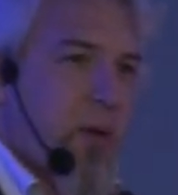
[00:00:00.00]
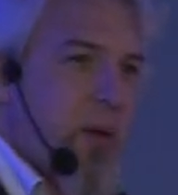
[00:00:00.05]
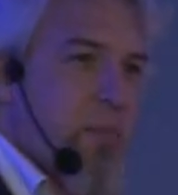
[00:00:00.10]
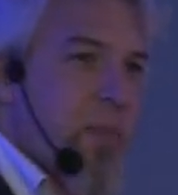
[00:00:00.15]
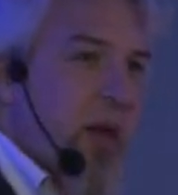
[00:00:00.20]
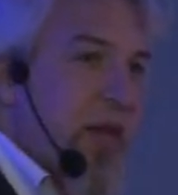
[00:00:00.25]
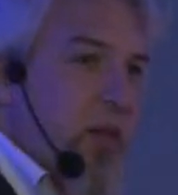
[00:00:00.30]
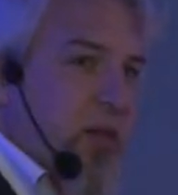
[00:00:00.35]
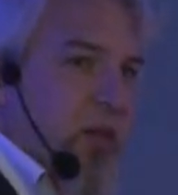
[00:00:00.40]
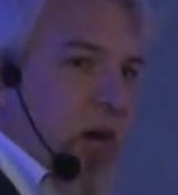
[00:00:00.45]

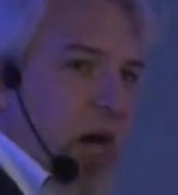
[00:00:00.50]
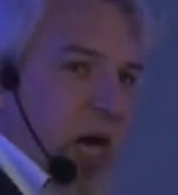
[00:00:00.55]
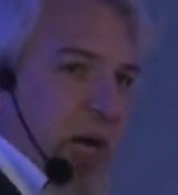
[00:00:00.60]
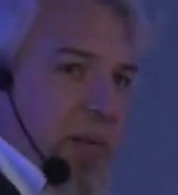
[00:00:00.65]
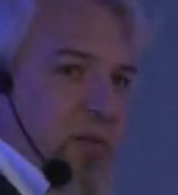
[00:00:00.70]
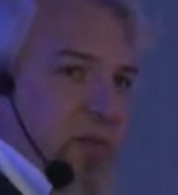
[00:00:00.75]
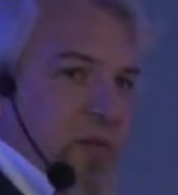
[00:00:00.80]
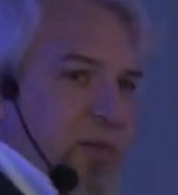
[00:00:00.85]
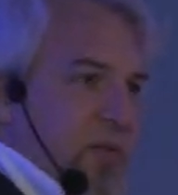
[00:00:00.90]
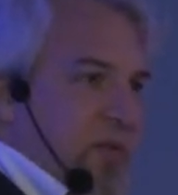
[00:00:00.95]
many
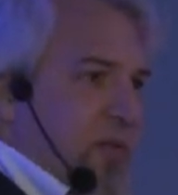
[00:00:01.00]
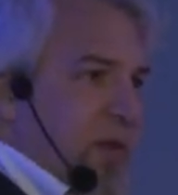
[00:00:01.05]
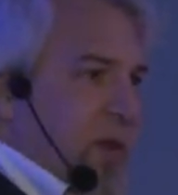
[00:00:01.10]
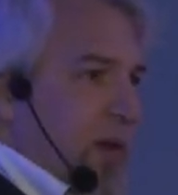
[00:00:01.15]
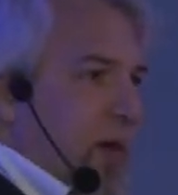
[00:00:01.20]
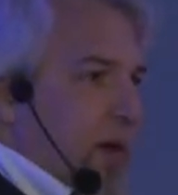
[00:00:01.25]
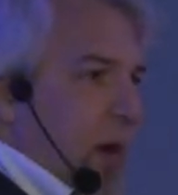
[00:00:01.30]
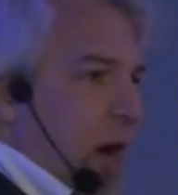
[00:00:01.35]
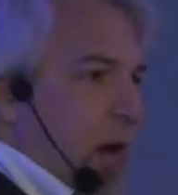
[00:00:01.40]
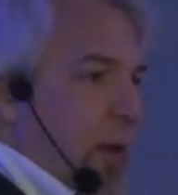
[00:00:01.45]
times
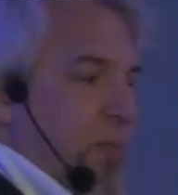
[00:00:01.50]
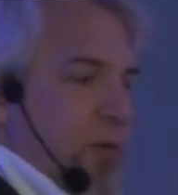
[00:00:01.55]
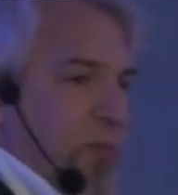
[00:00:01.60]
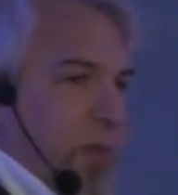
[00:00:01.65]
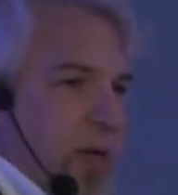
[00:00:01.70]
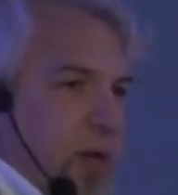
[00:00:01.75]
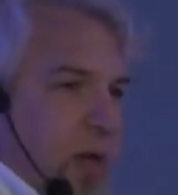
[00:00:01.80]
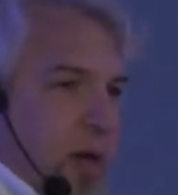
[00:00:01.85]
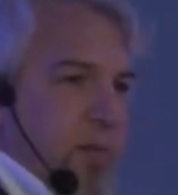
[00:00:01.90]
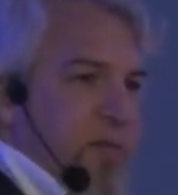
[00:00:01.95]
seeing
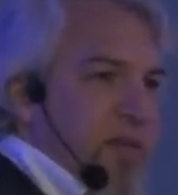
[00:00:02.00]
hypermedia